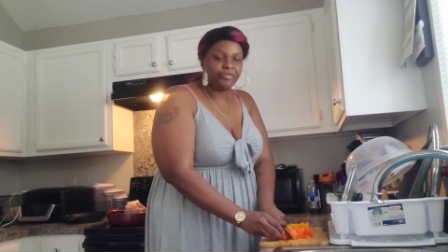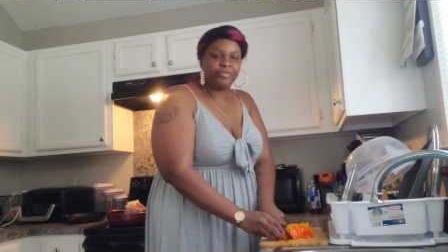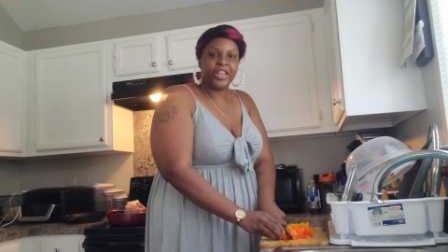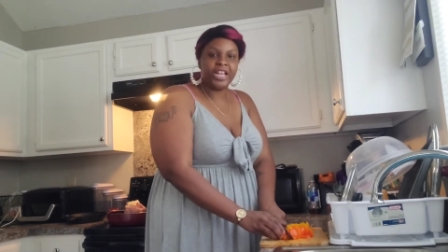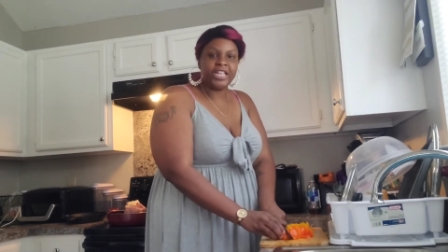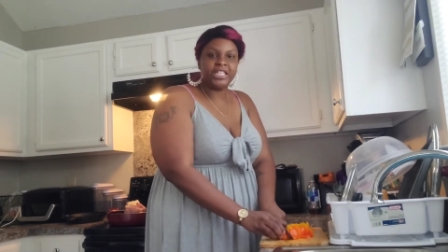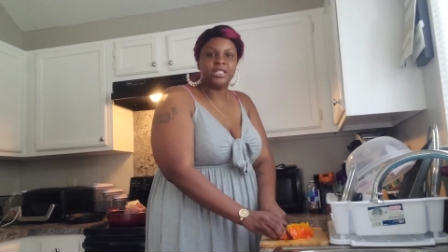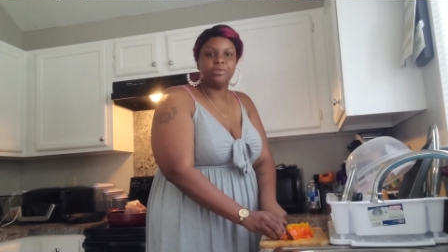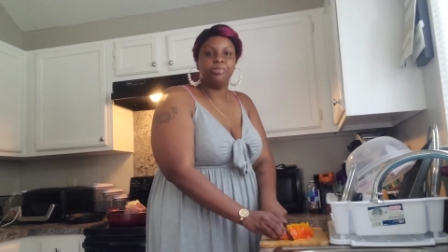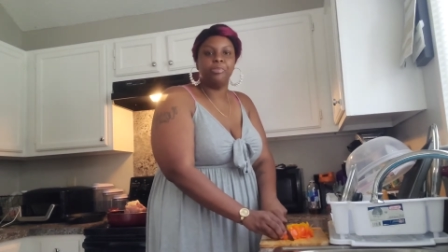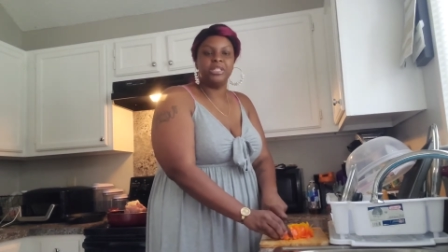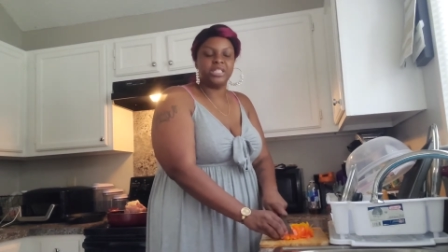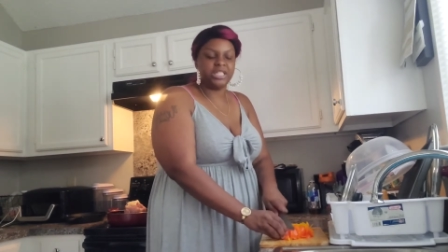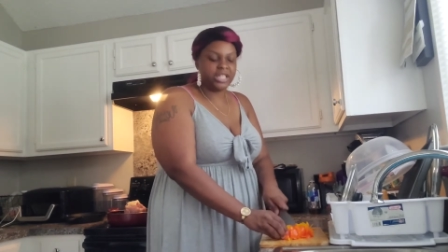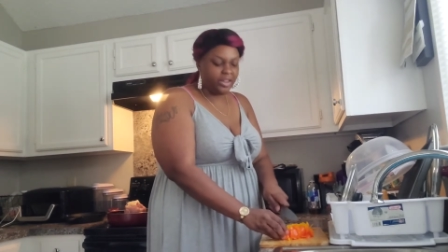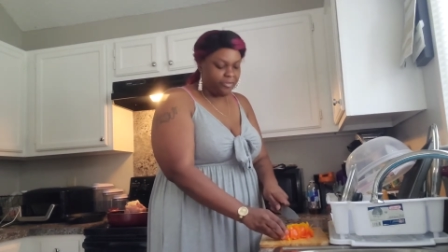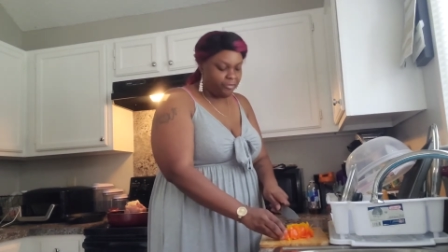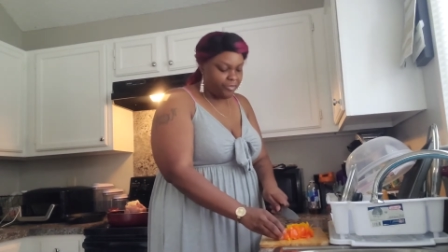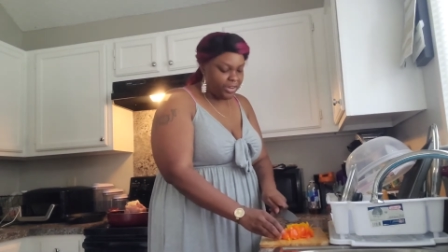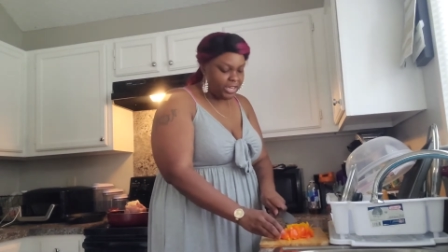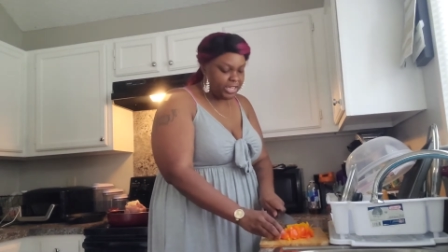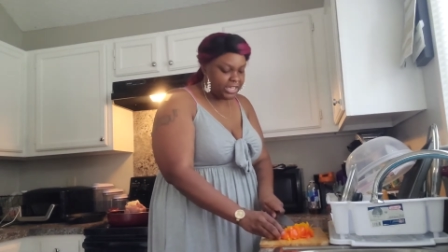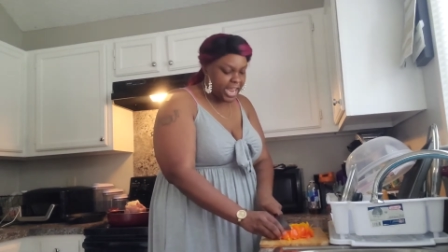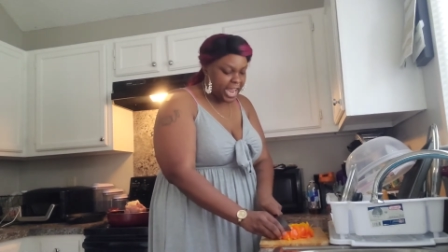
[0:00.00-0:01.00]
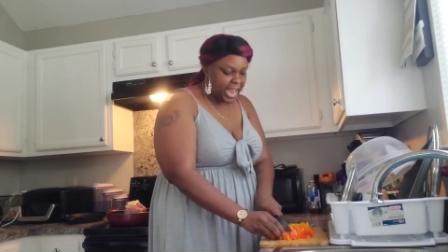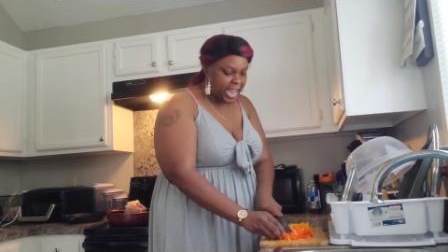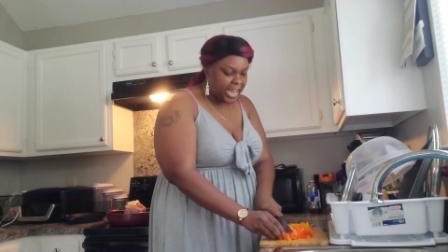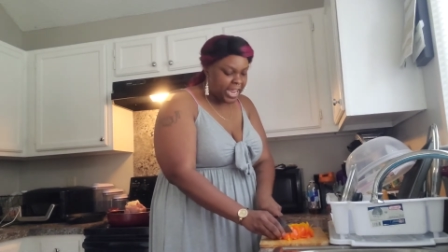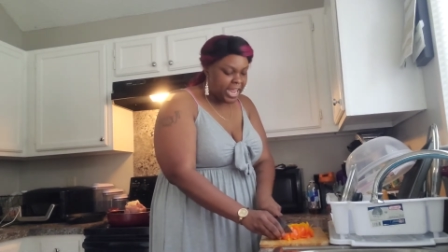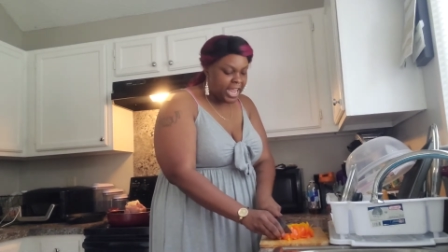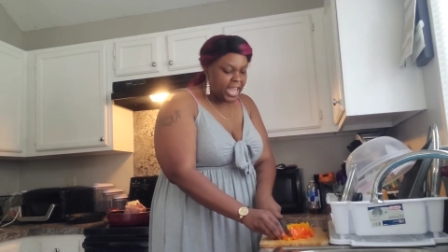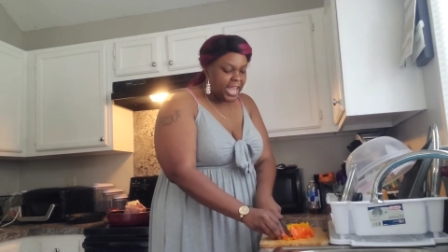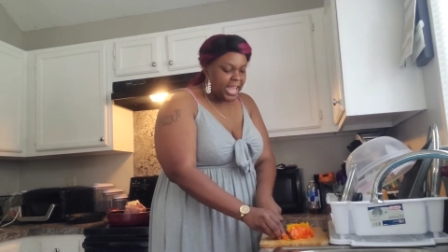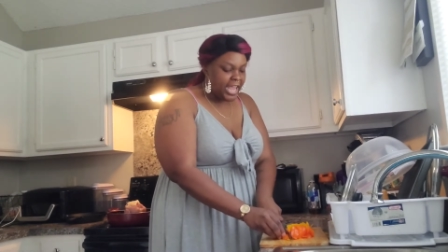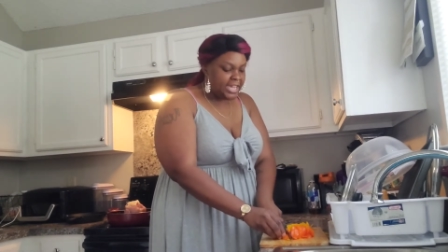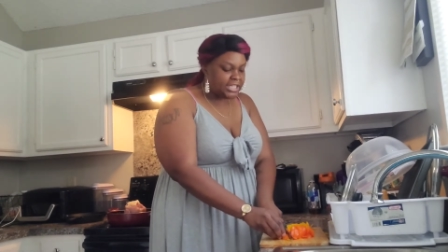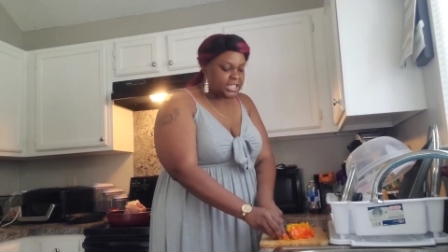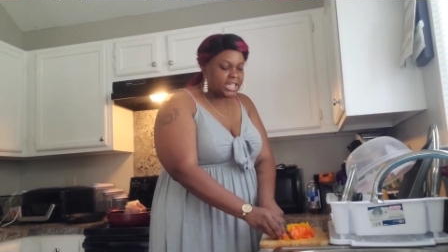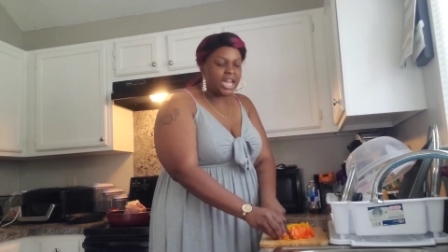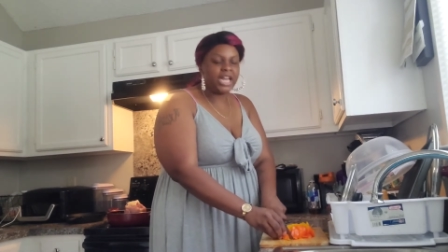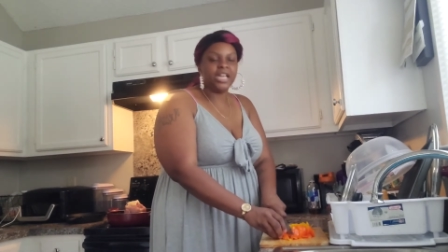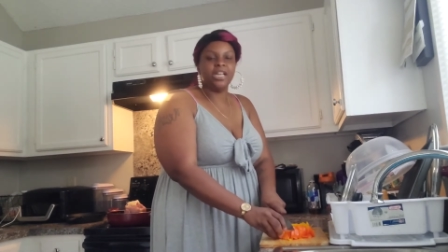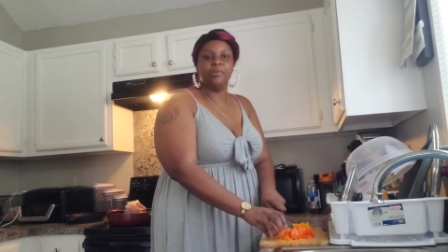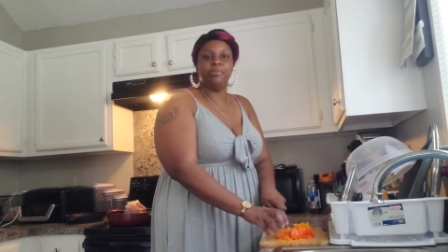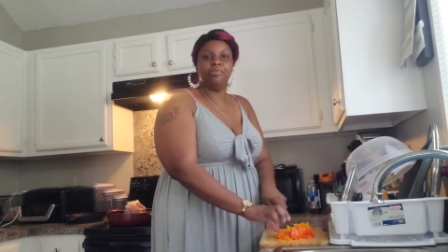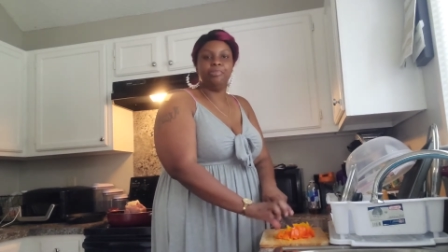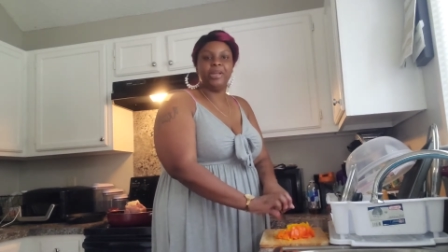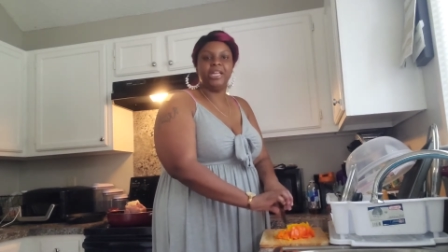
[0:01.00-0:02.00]
This specific day is going
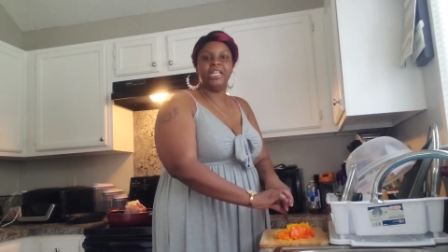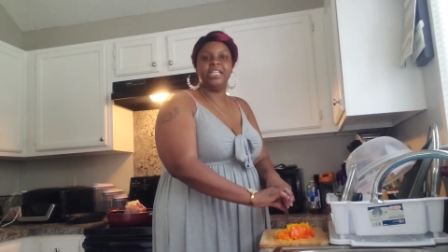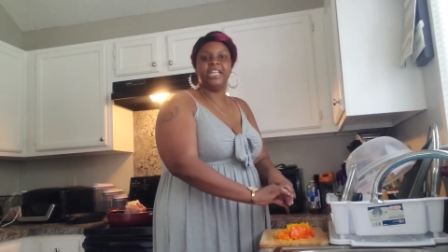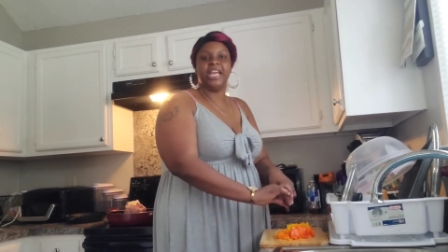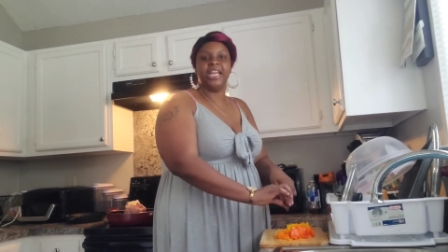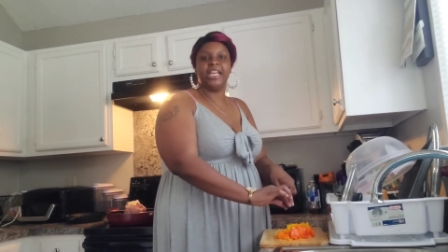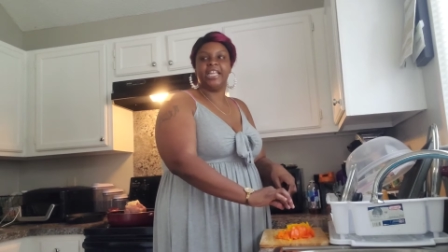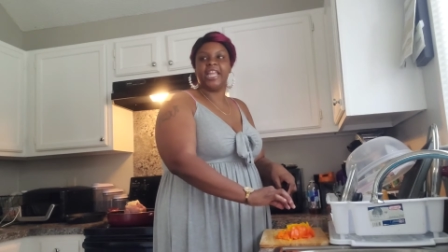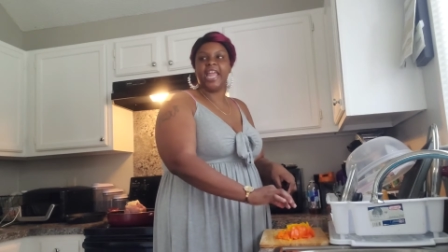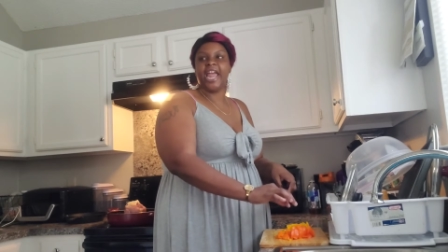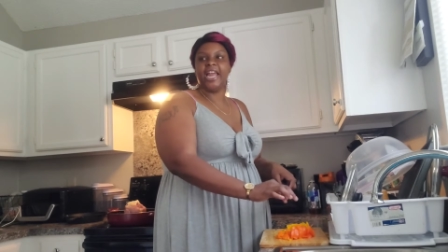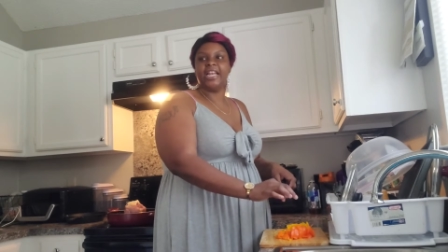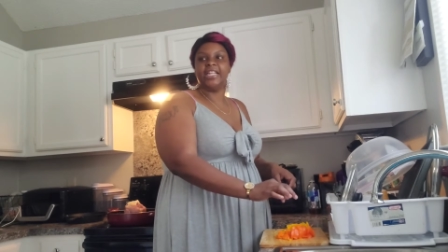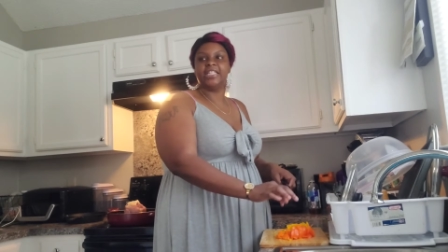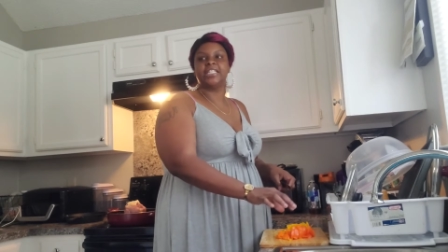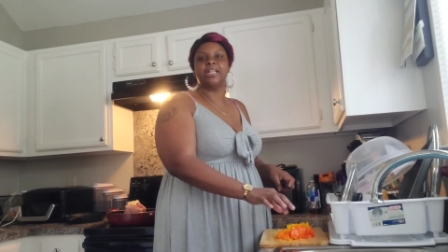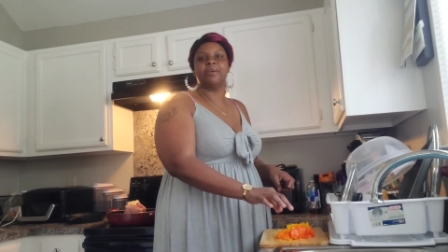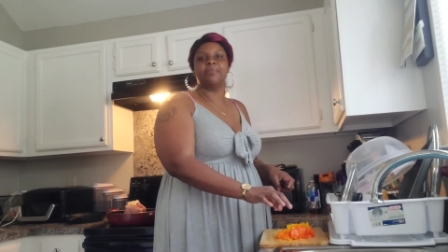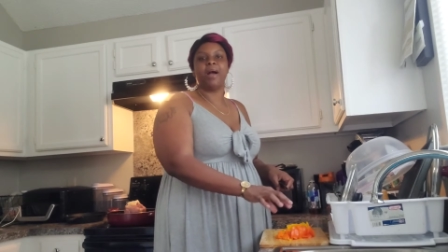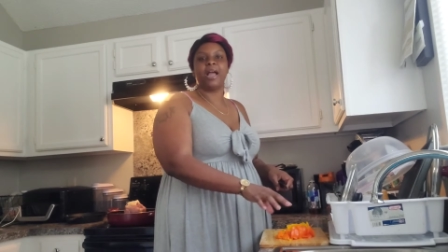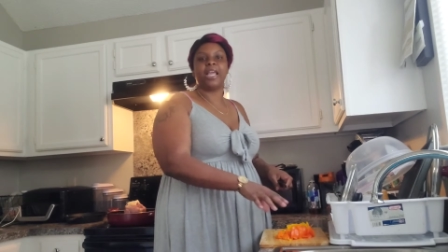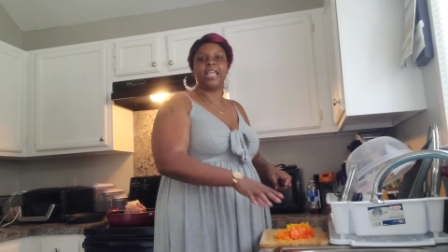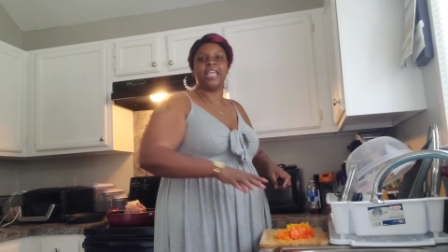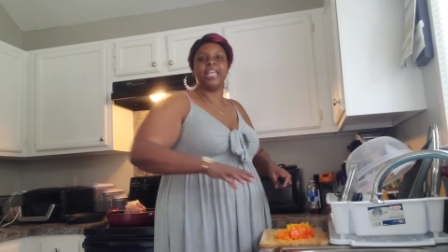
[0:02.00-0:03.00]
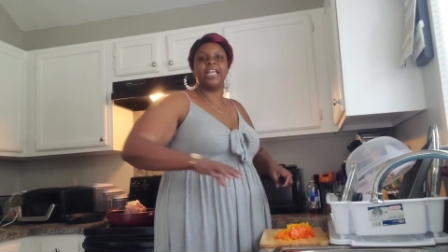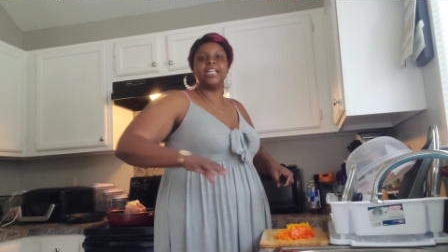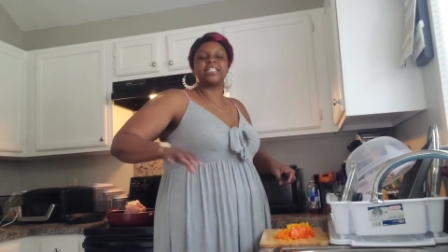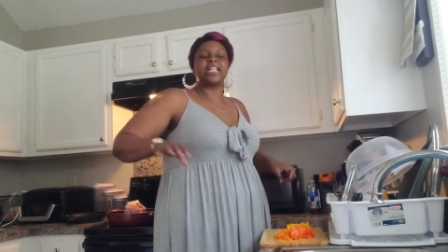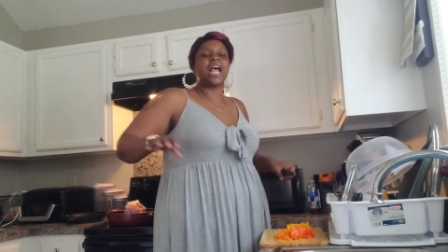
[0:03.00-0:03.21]
to be dedicated to my kids.